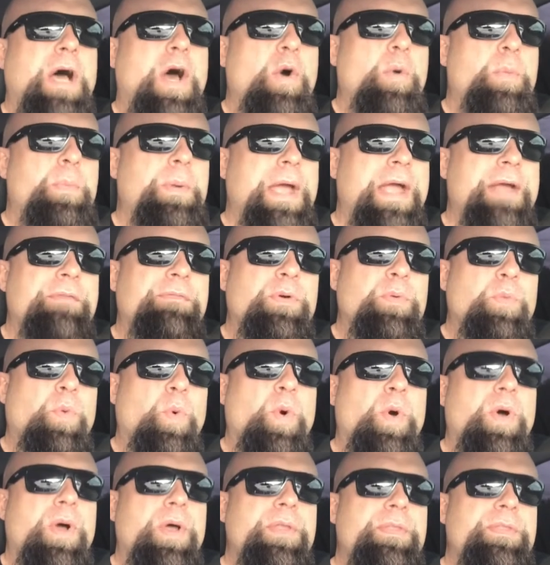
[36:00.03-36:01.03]
hope
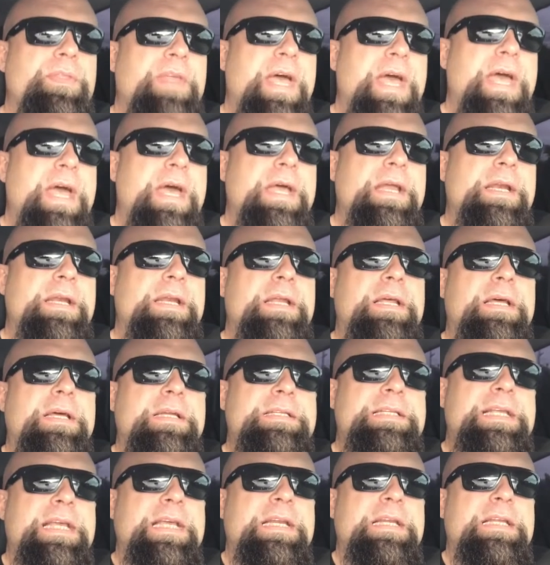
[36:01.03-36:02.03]
everyone that
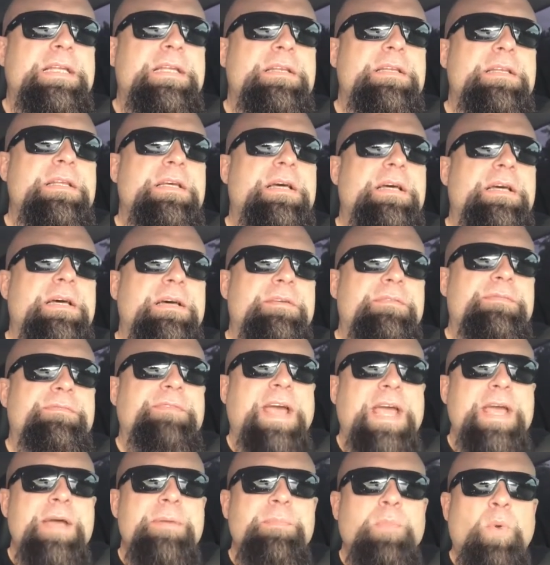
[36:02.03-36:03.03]
attended uh,
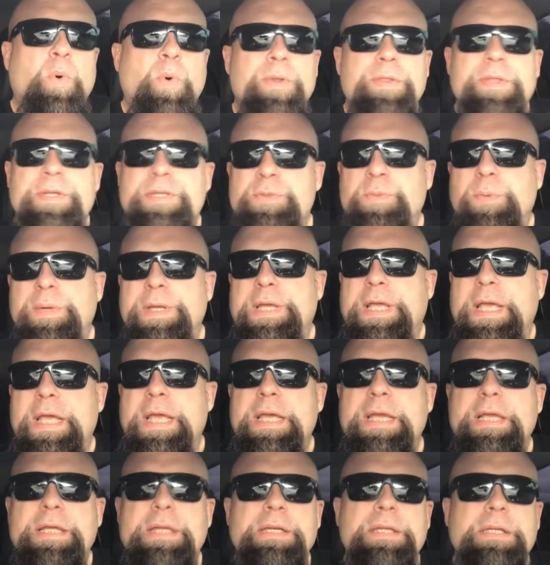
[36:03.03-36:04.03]
Fanboy this
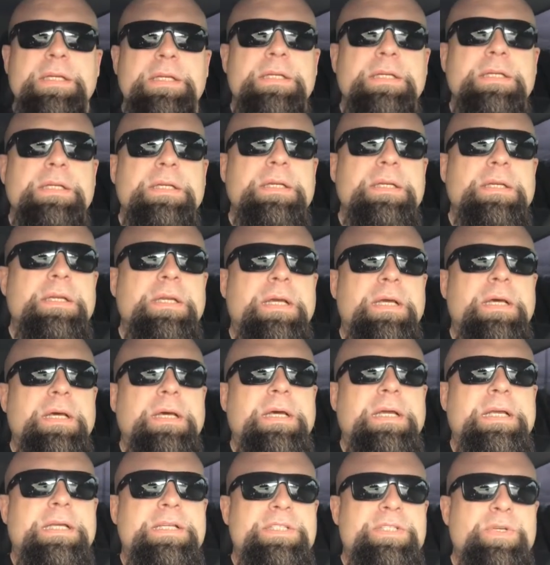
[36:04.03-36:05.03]
weekend
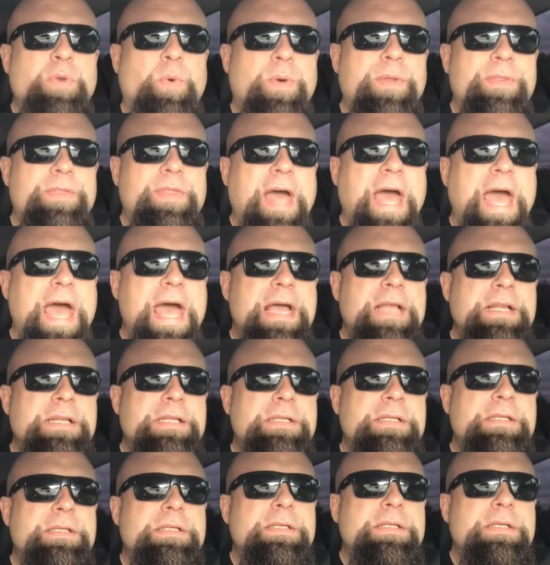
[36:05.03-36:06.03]
uh, enjoyed that.
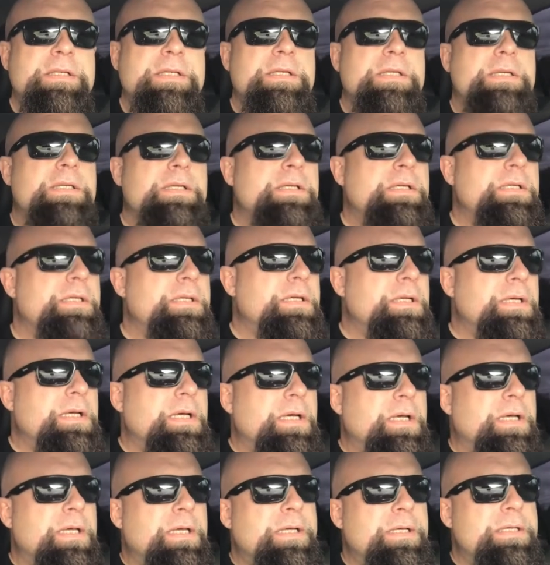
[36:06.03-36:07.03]

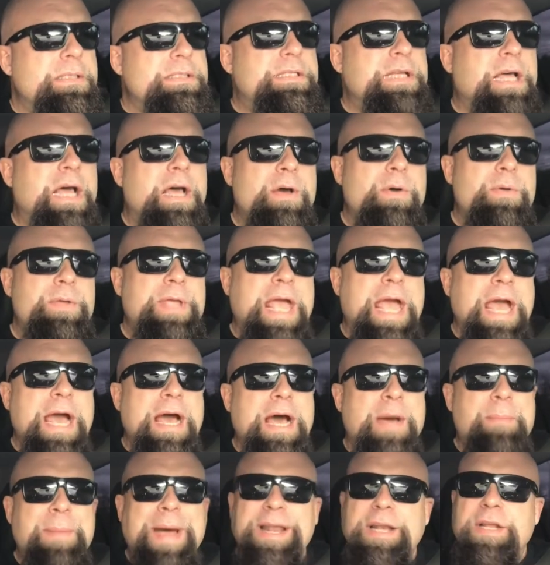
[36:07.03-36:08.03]
So yeah,
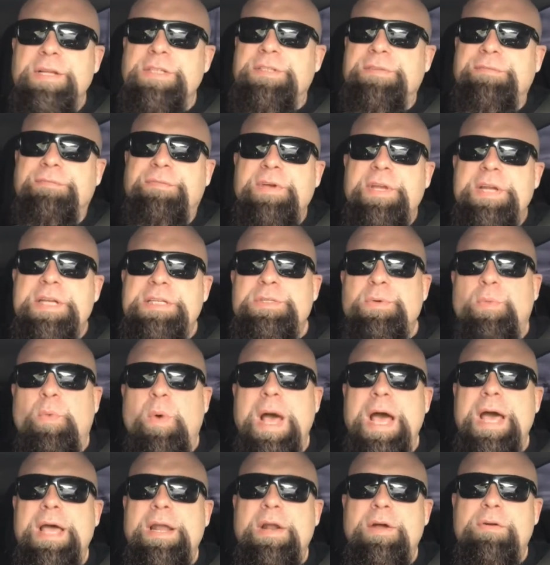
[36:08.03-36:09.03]
I might do some footage of
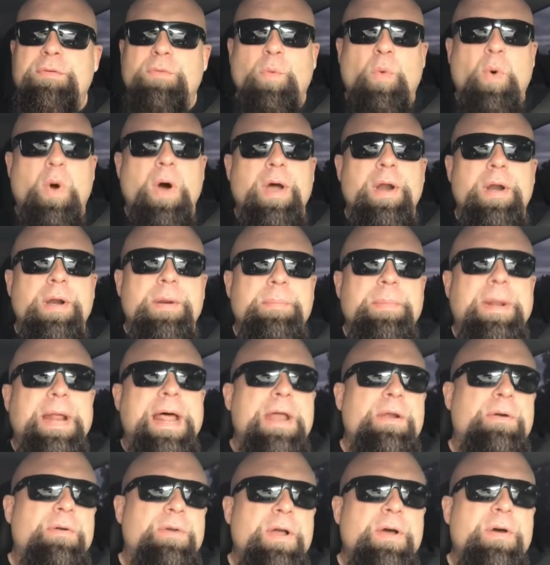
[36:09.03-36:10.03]
wine over water, but
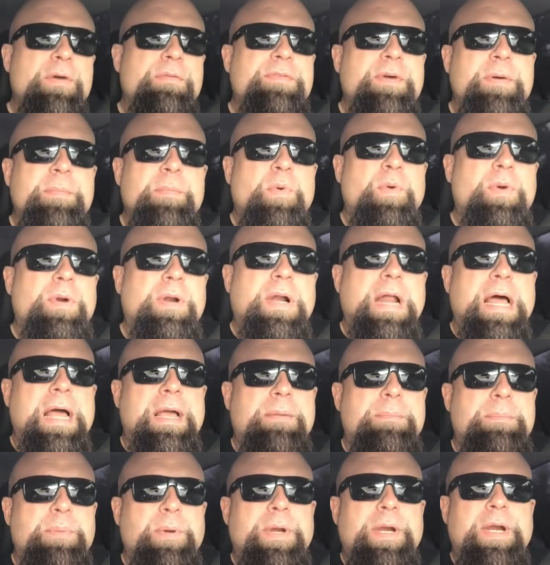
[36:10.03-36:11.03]
I don't know if I'm gonna
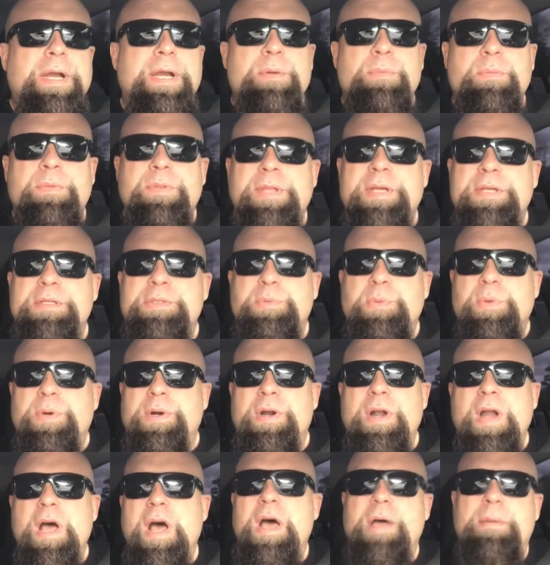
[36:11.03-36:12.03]
like put it in with this one
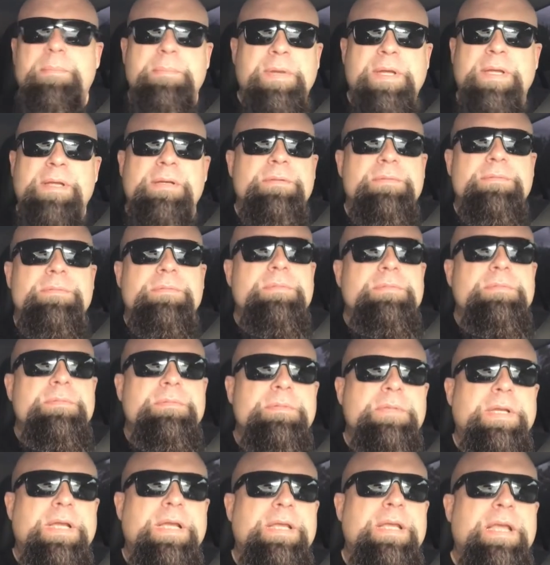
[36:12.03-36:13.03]
or not, but
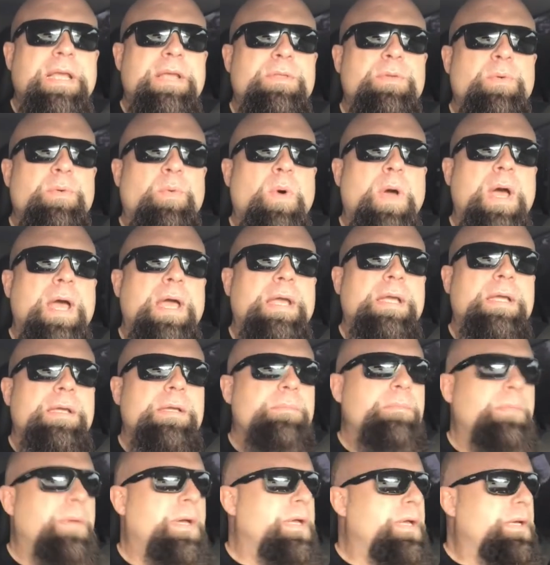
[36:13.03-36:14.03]
either way.
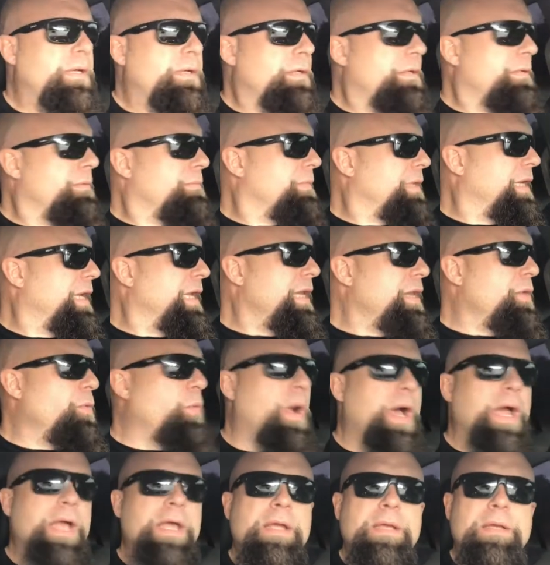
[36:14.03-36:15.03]
But
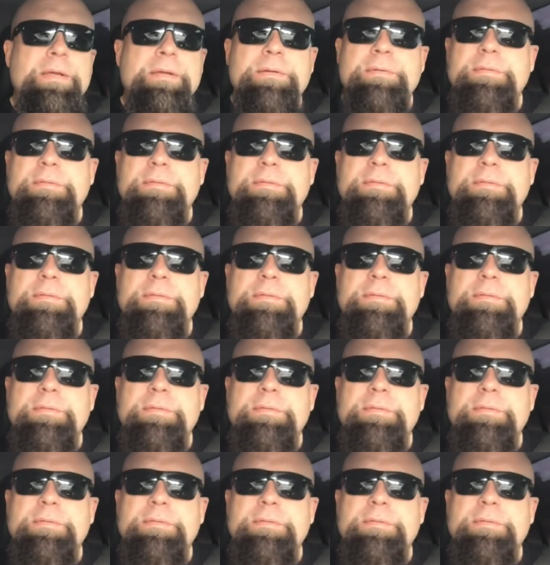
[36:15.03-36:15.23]
anyway,